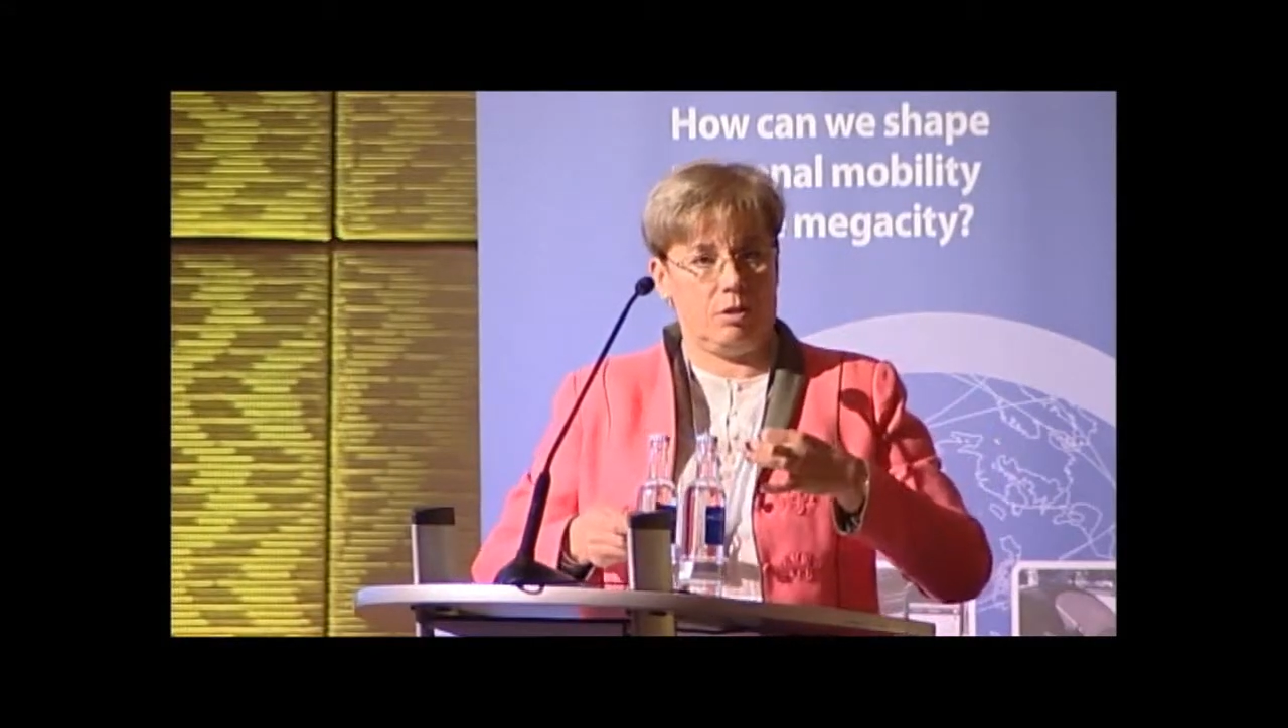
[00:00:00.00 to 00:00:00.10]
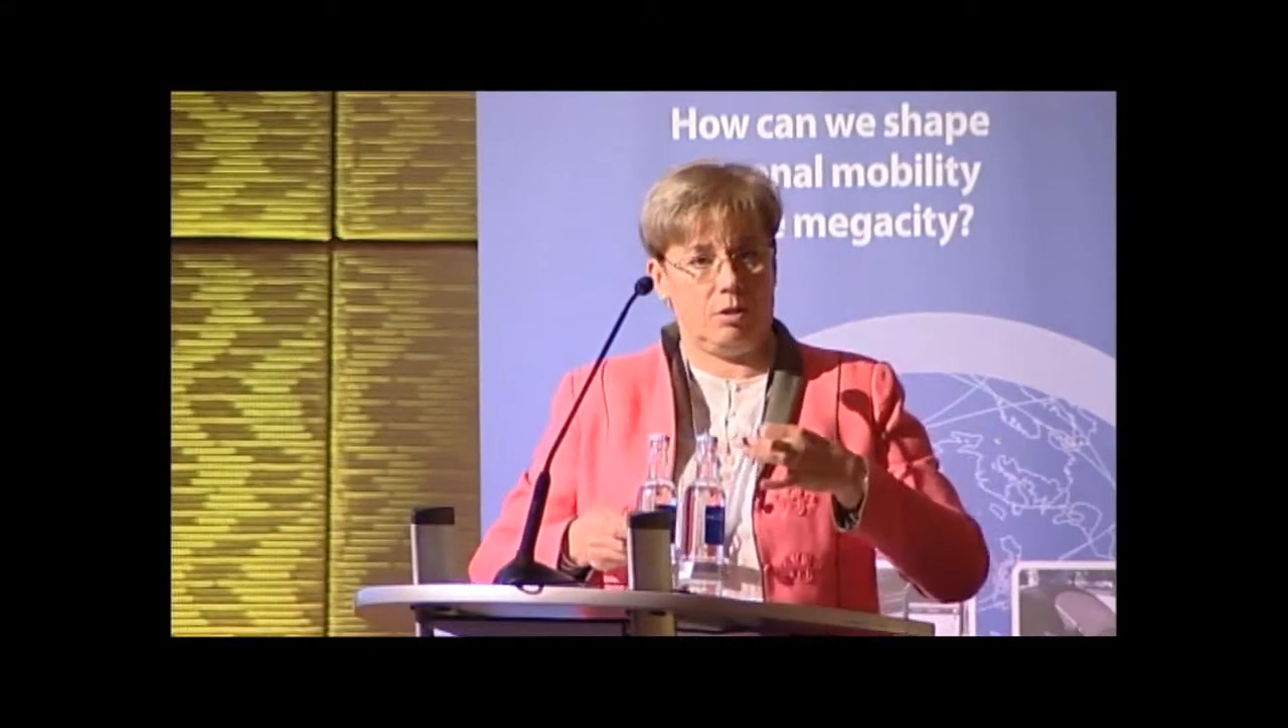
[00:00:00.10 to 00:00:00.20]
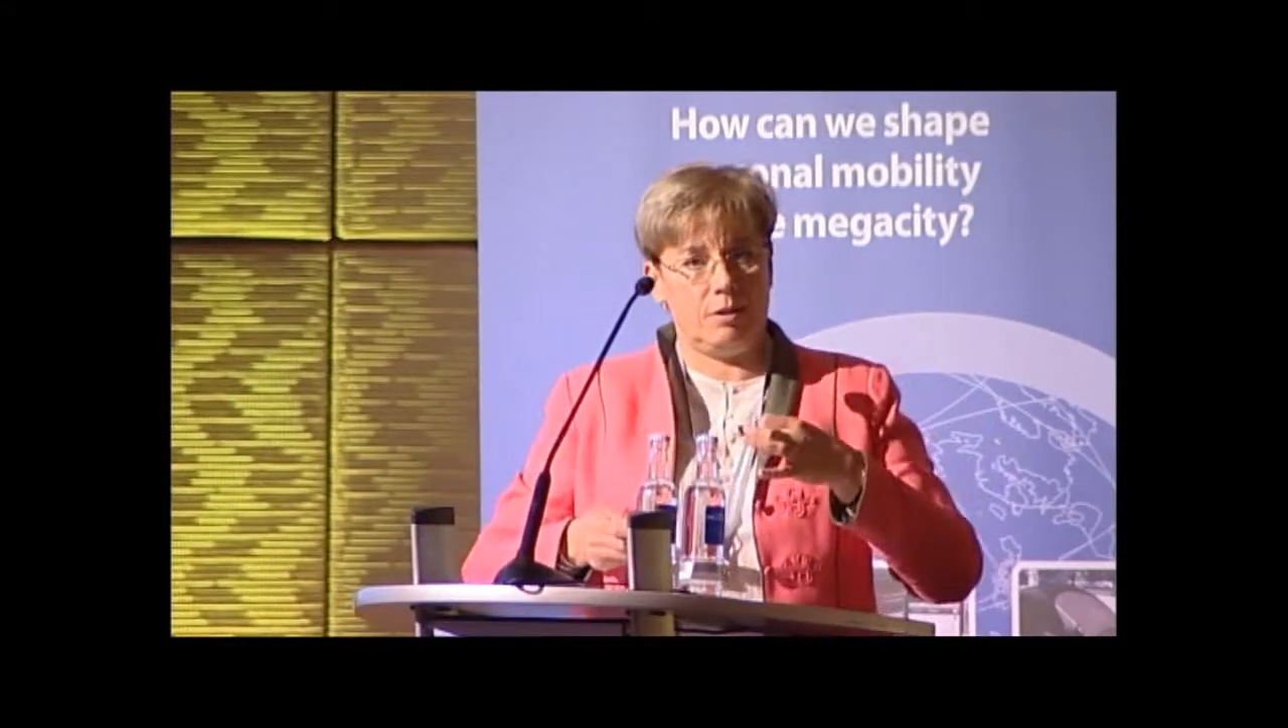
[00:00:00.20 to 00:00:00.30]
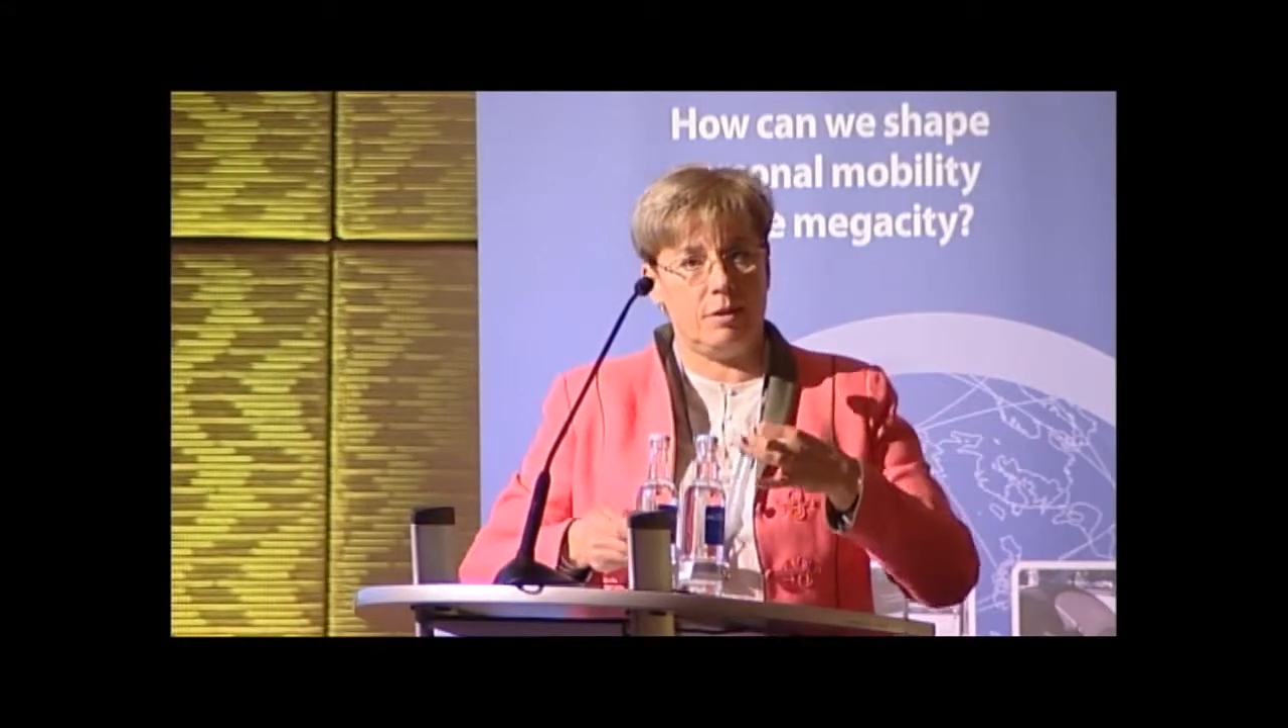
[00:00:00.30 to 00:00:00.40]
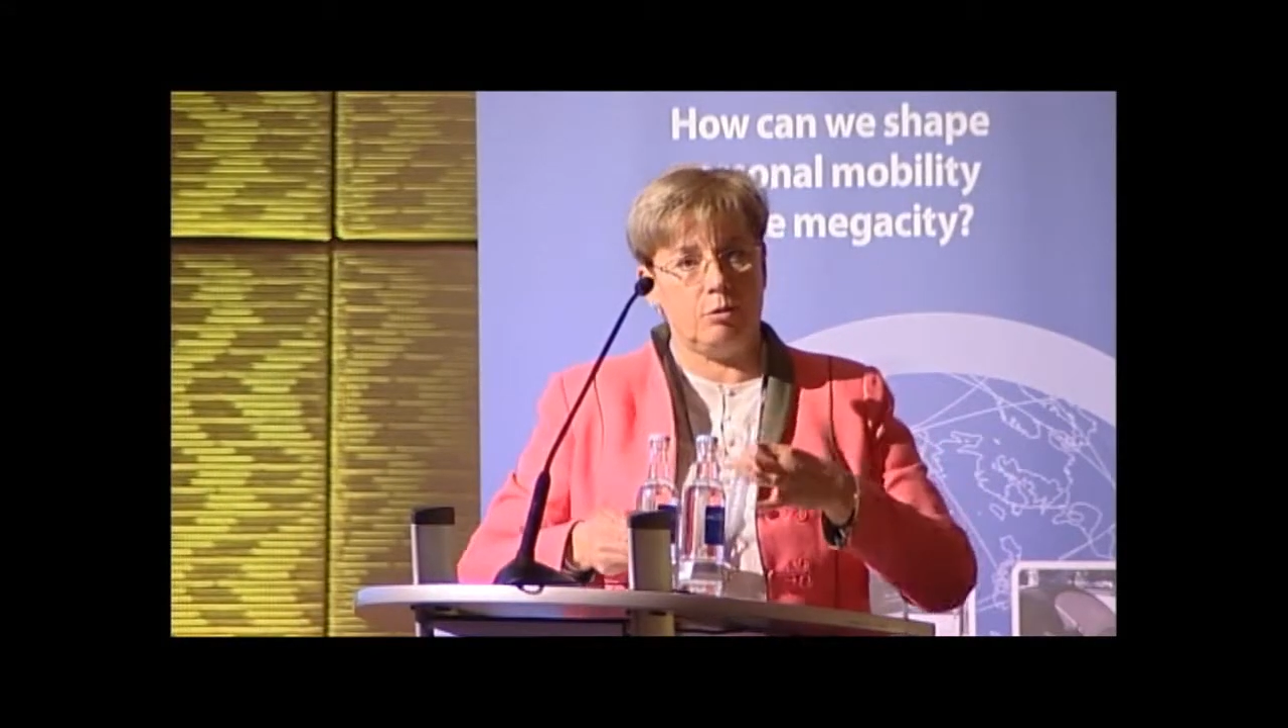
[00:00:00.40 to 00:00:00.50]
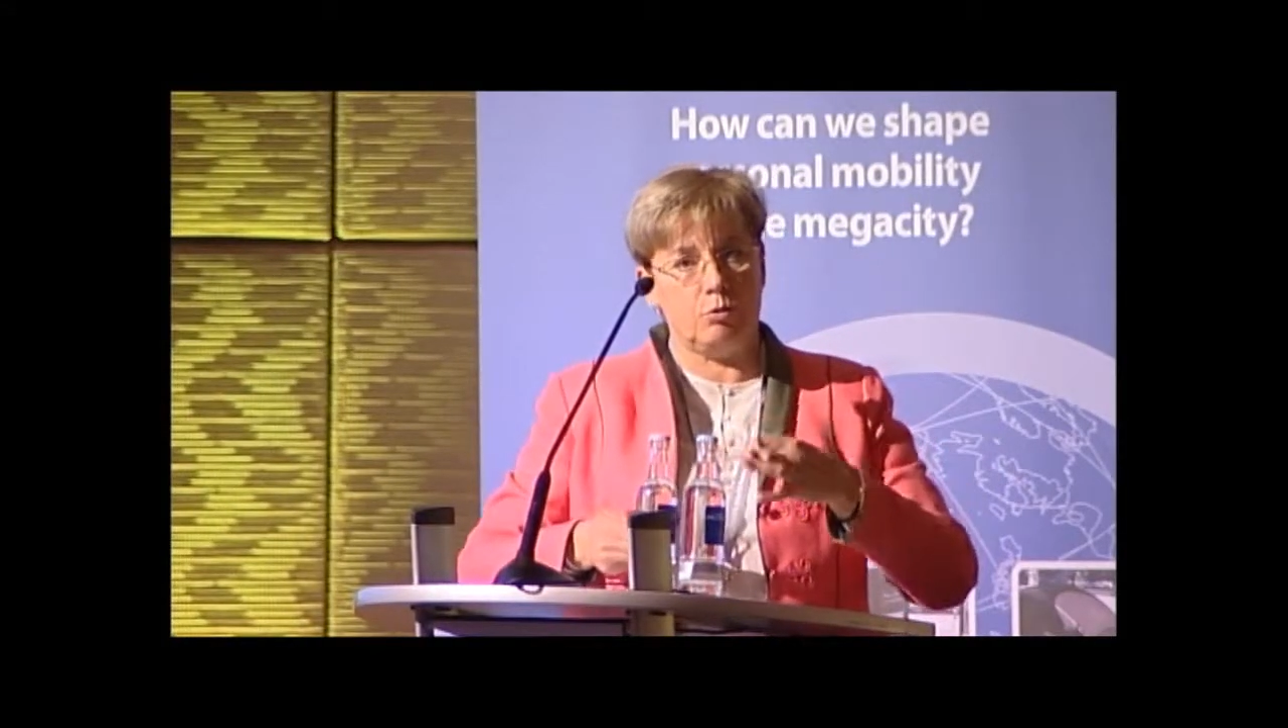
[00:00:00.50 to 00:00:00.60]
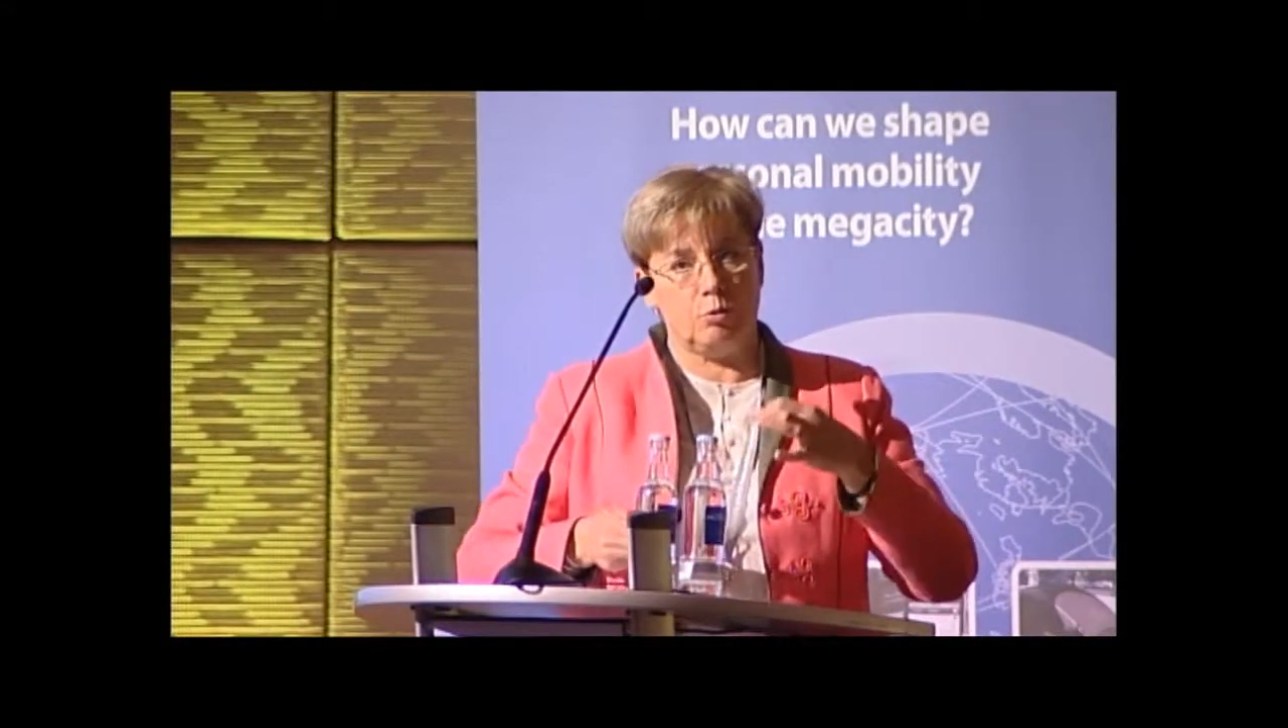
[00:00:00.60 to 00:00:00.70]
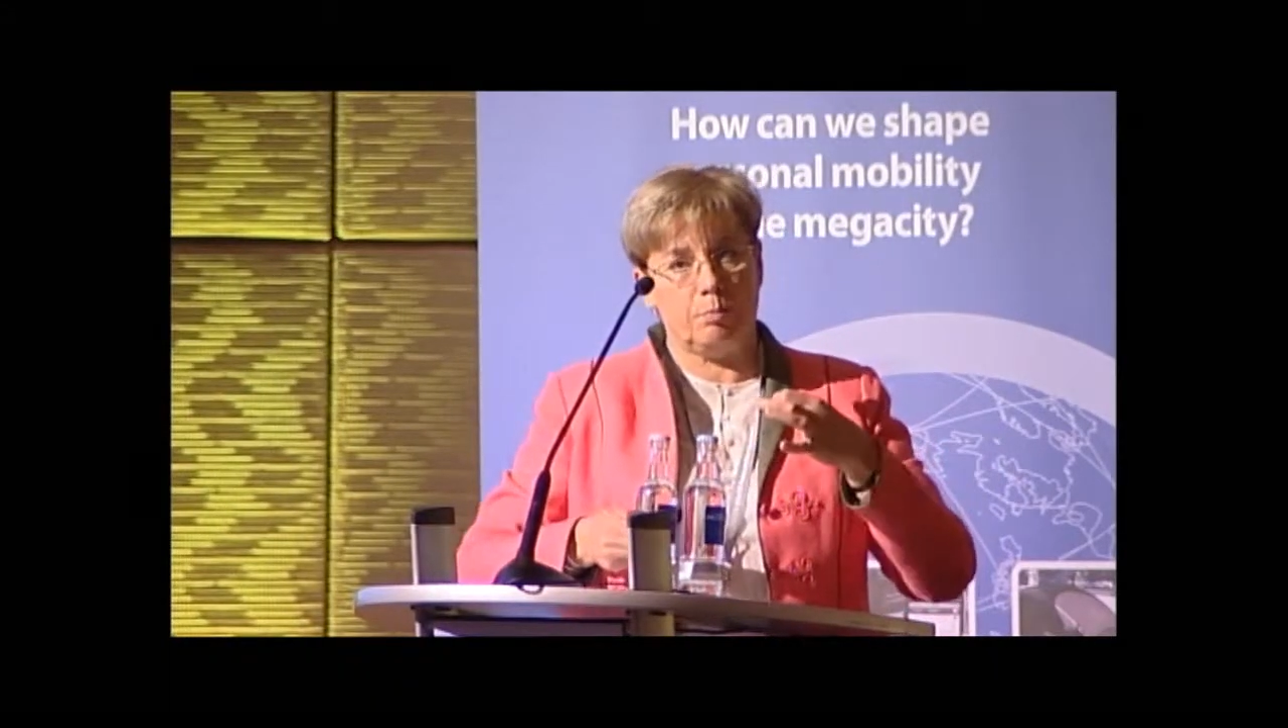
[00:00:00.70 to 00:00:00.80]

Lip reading: the CO2